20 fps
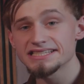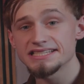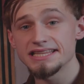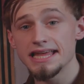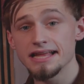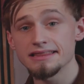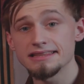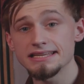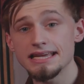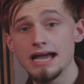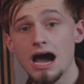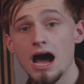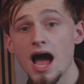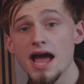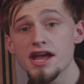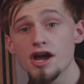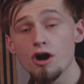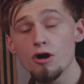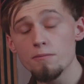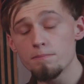that the
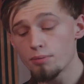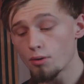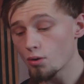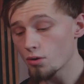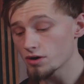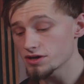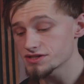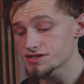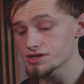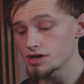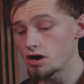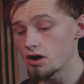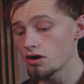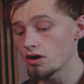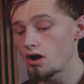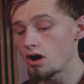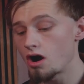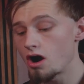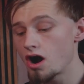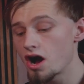I/O ports
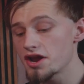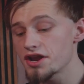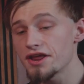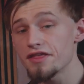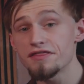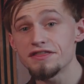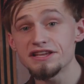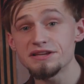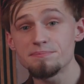are on the